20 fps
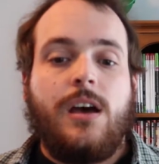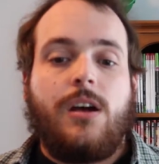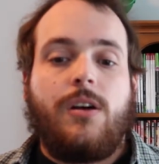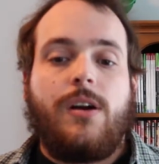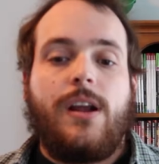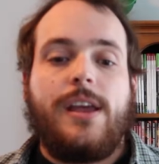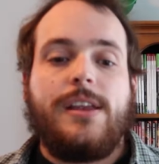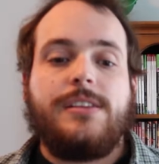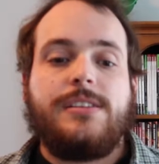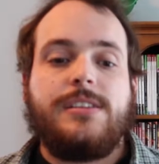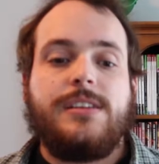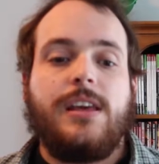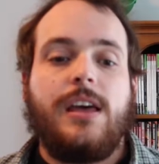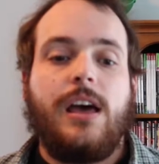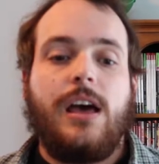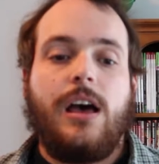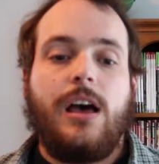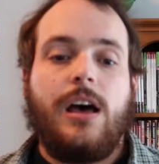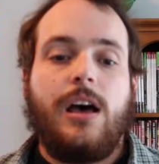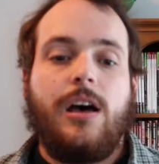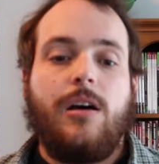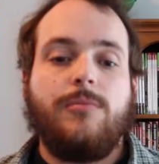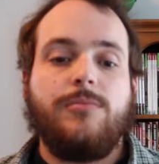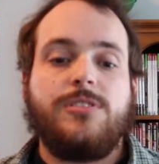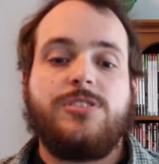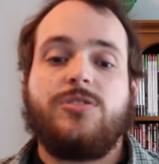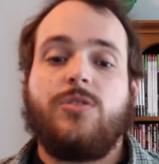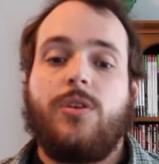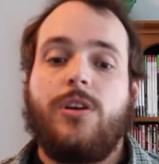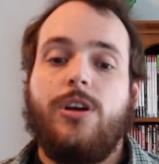Alright, um, the
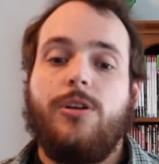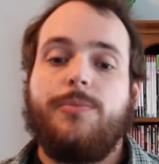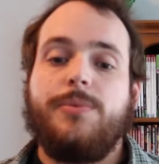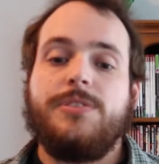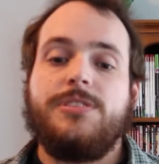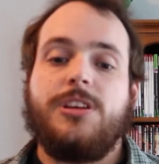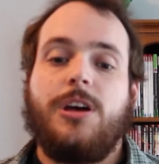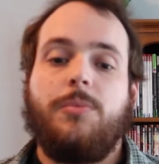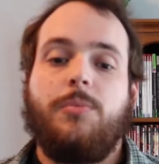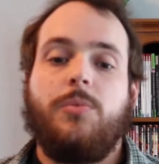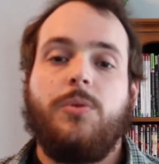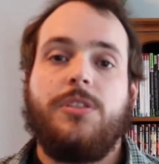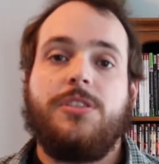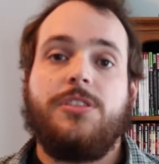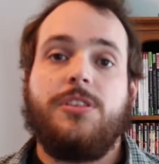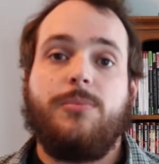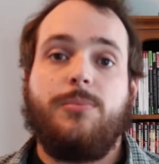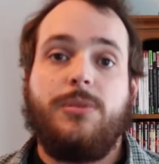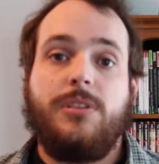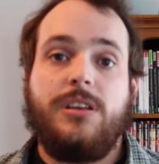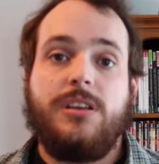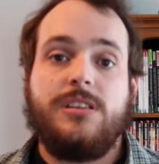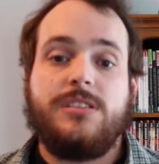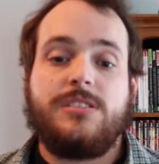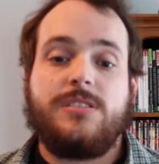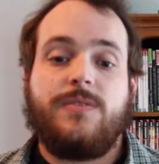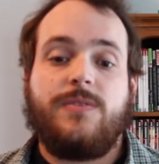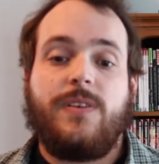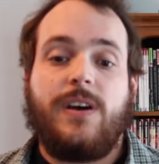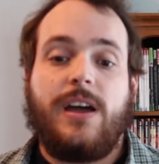story opens up with the
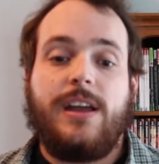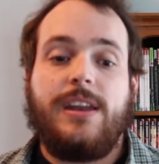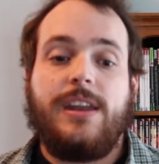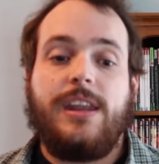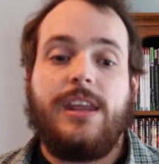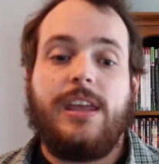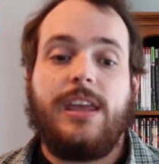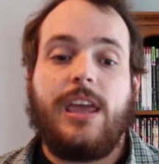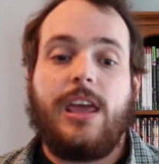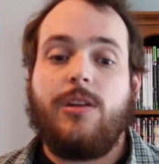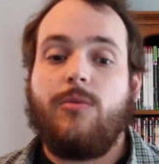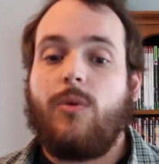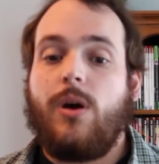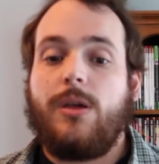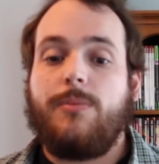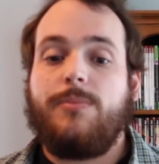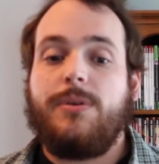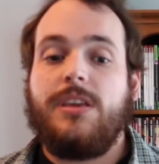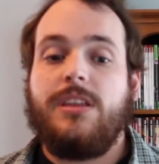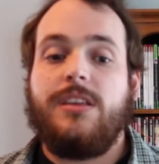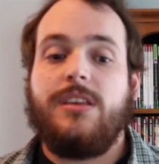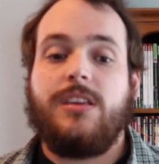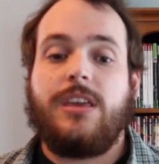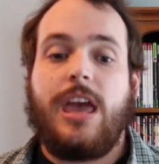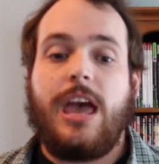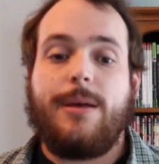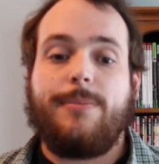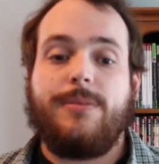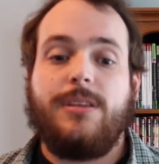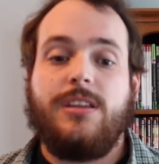police finding NYPD
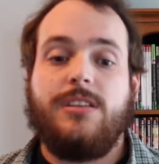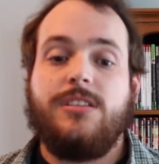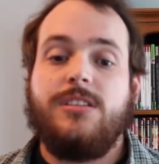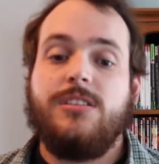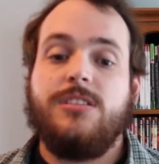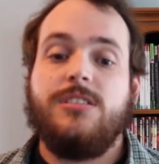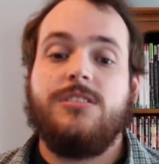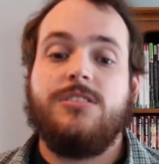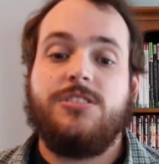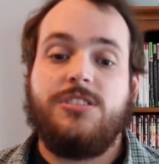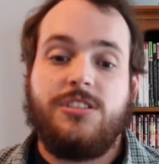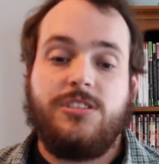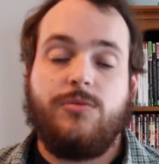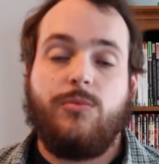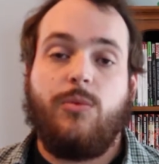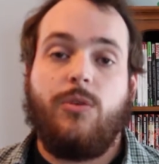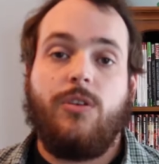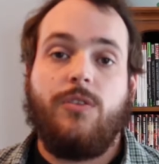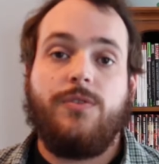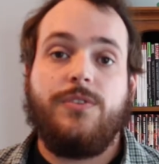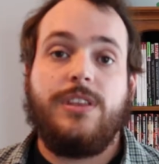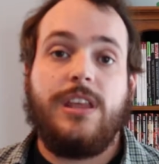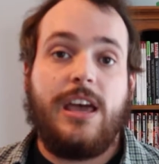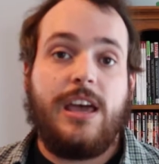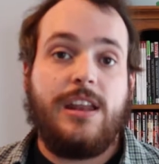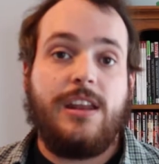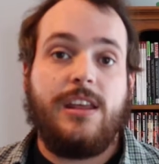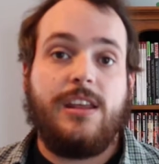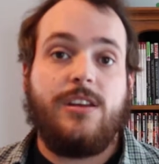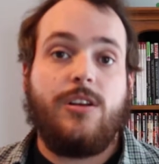Captain Jean DeWolff
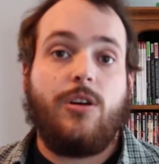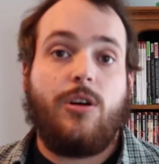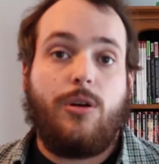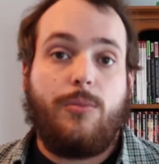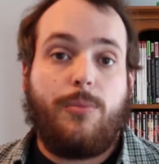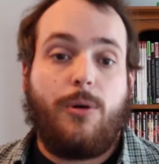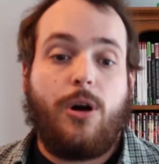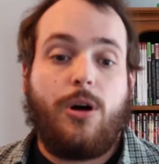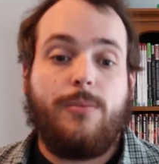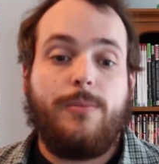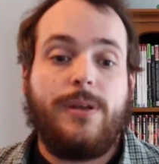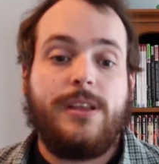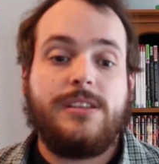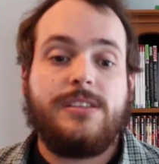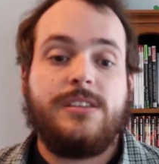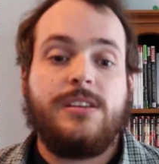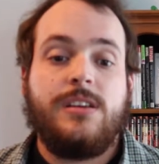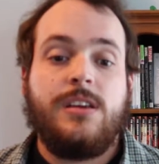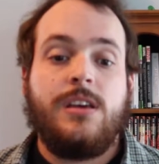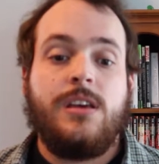dead in her apartment.